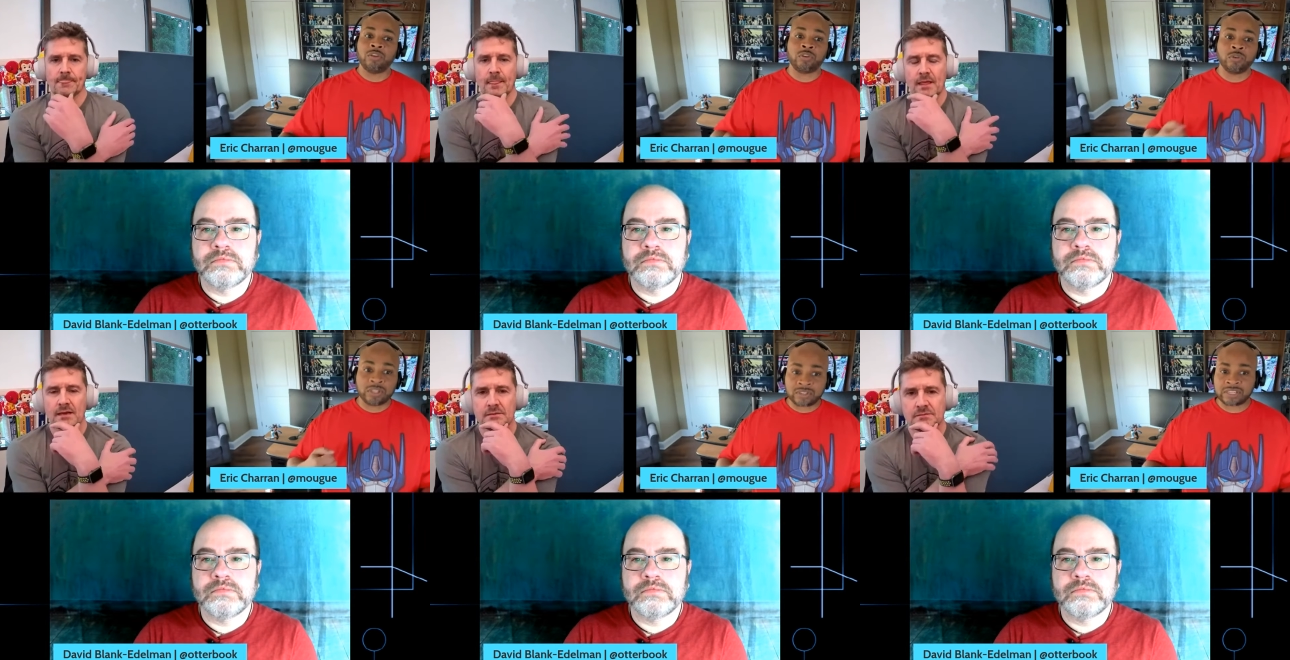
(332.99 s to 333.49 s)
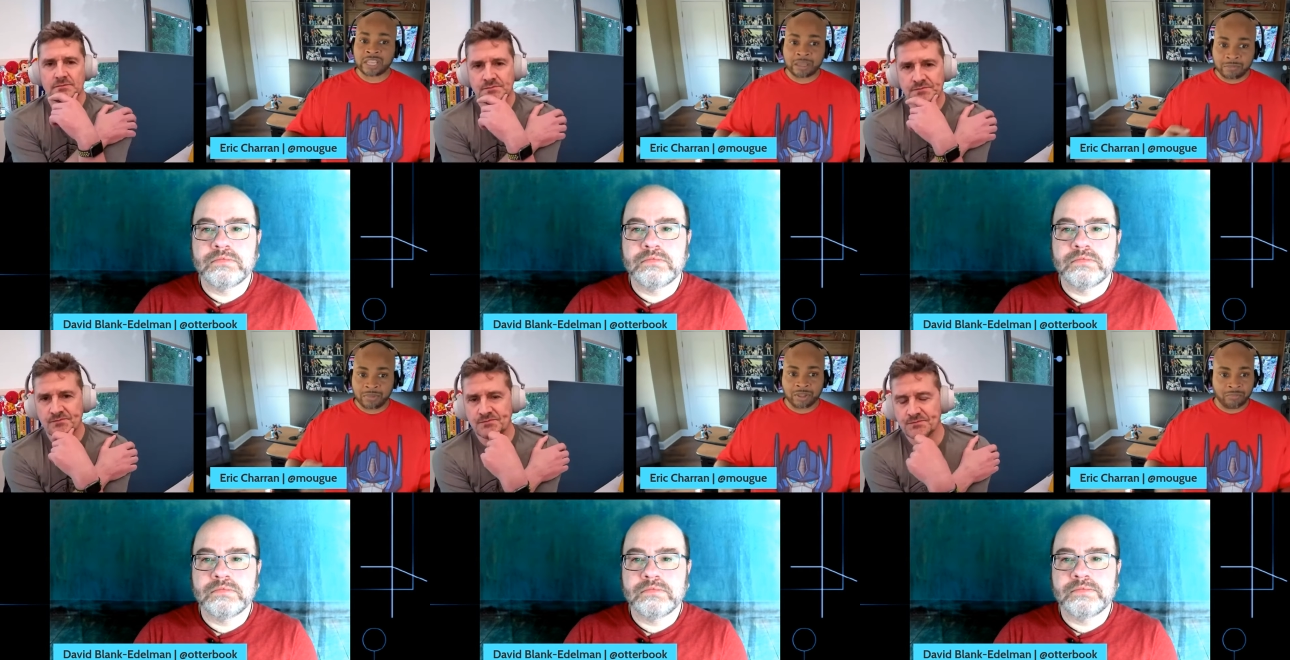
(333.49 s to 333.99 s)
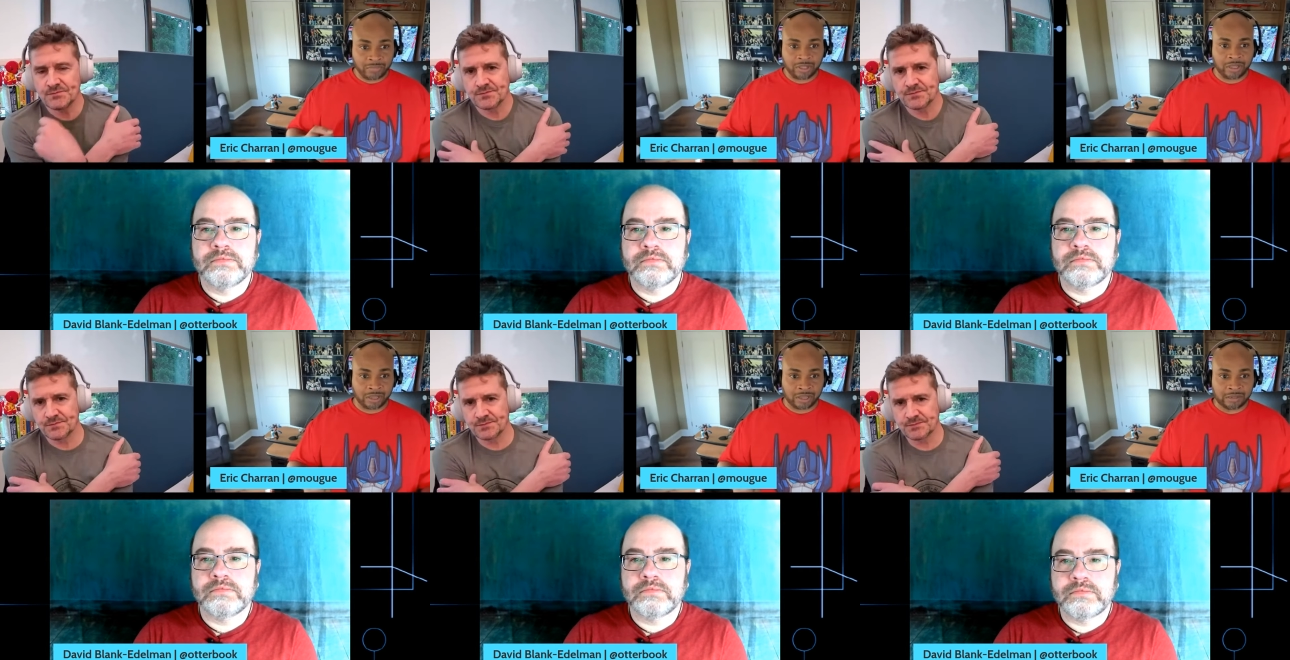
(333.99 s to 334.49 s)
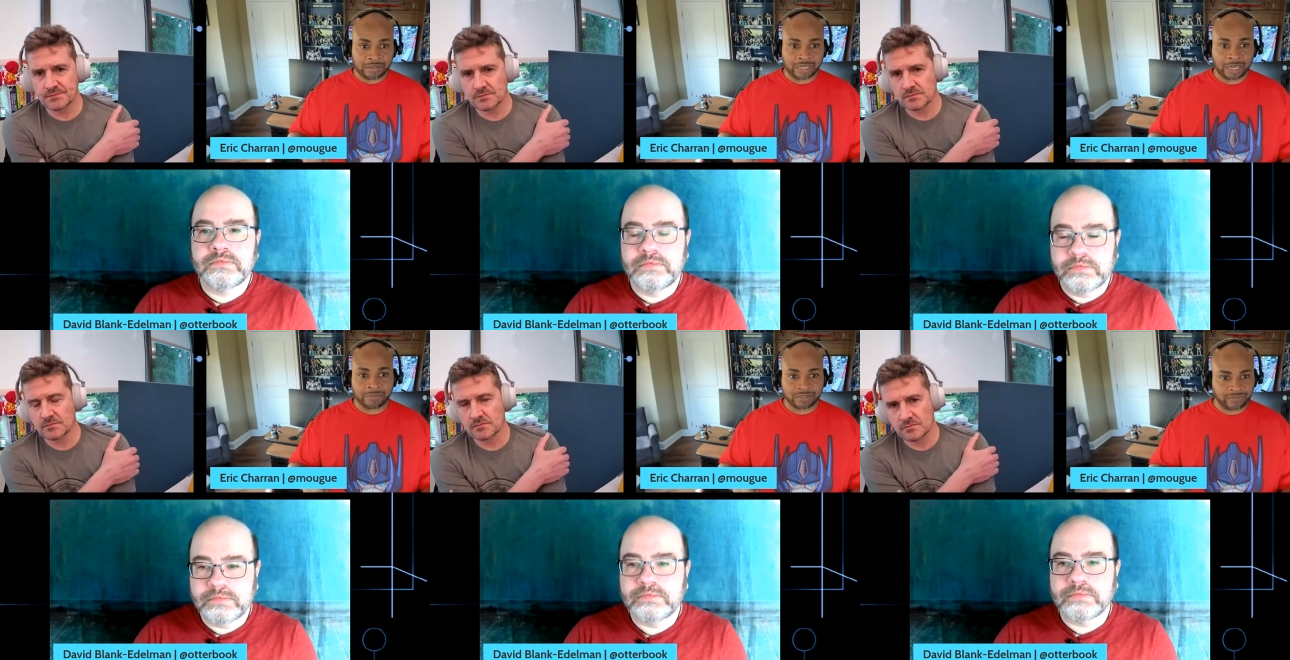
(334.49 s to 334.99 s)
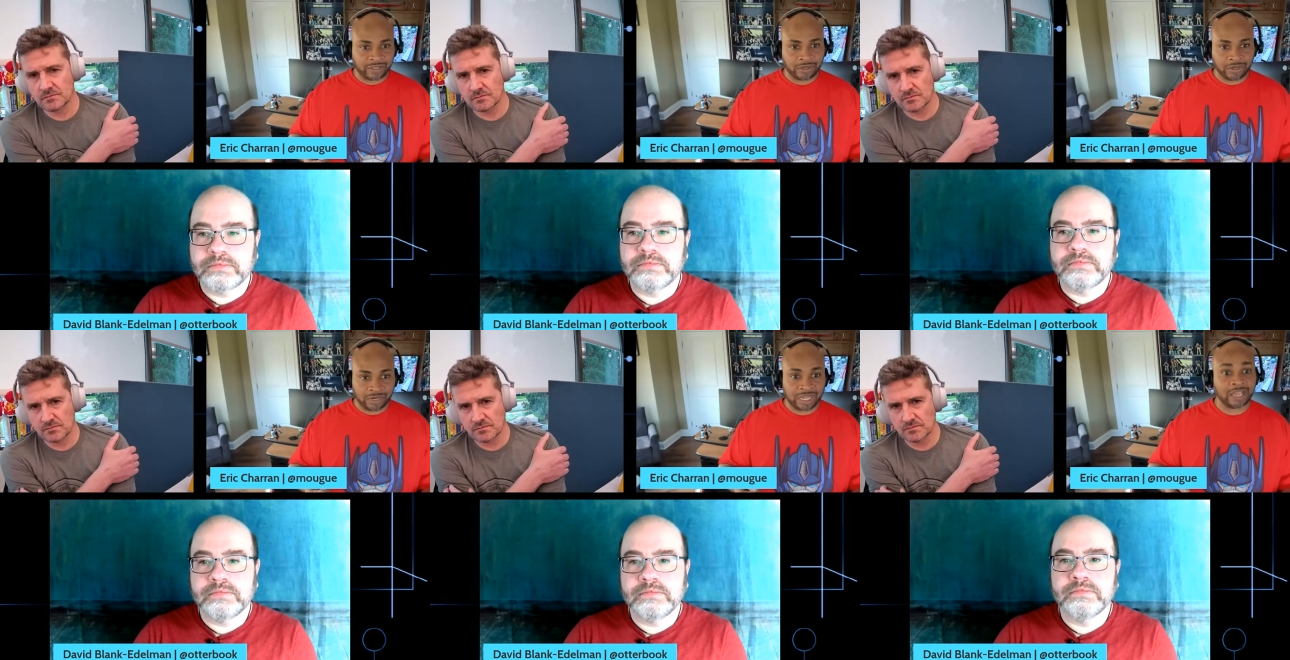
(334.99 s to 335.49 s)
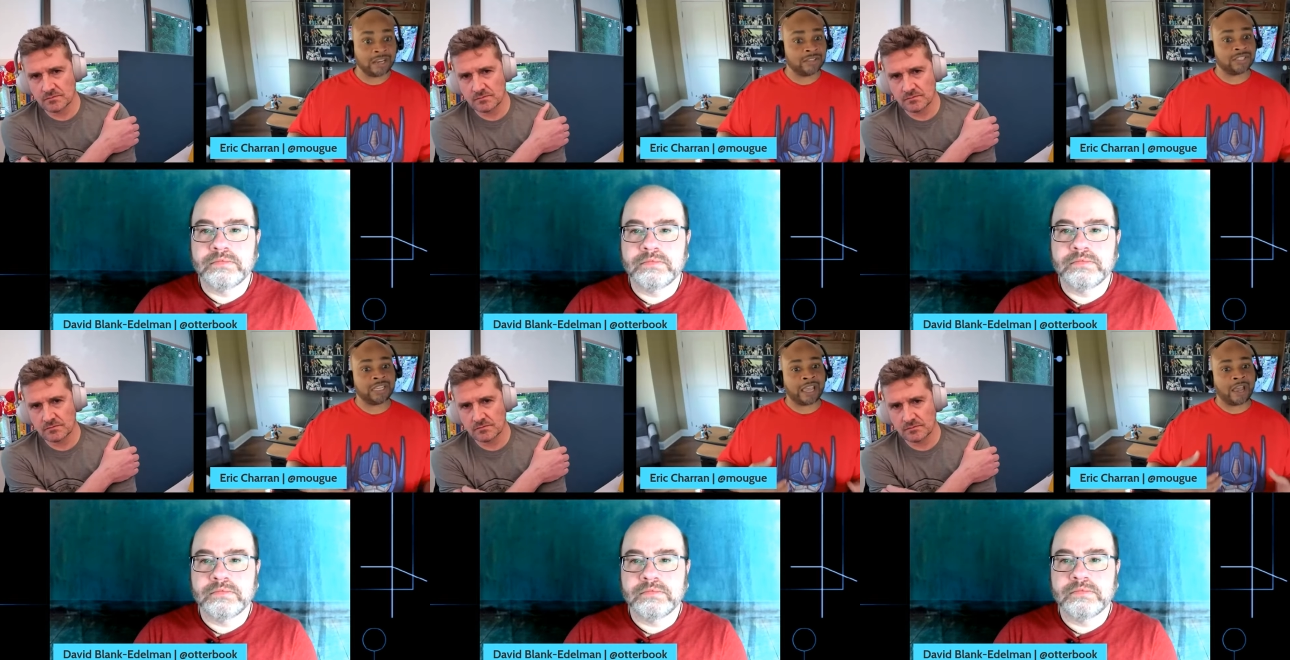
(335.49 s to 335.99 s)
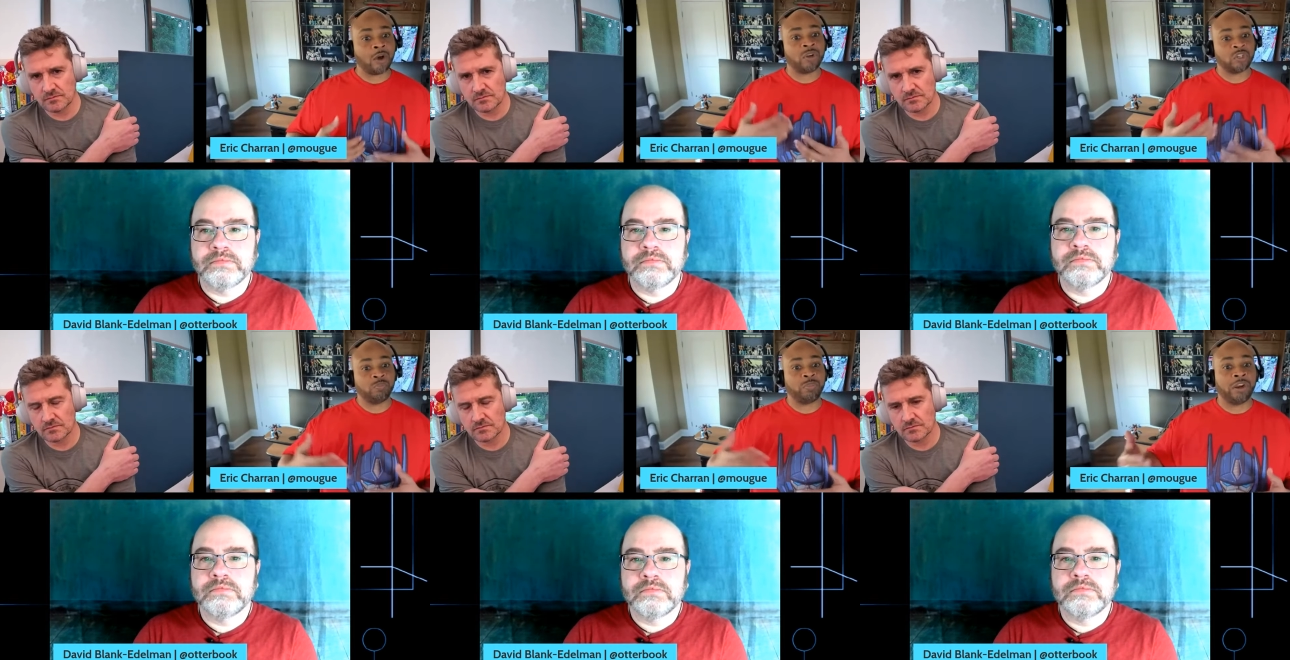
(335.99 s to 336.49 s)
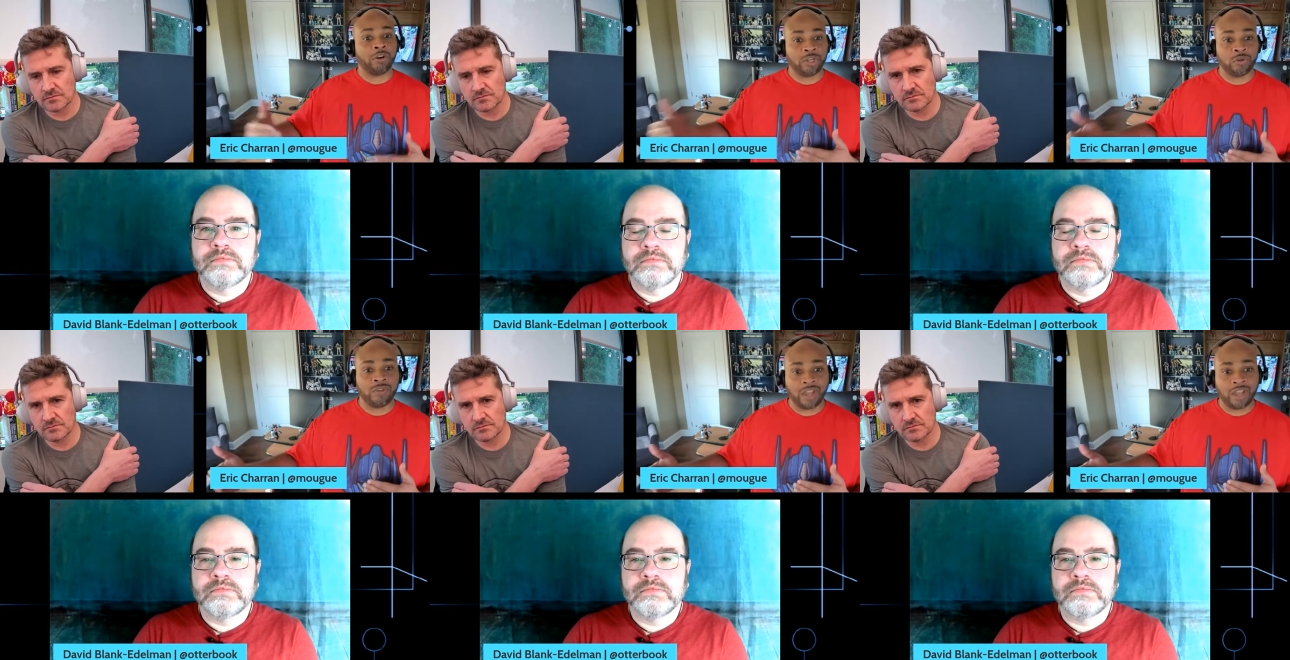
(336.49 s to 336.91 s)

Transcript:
Speaker 1: Do the same uh, types of failure again and see how much better you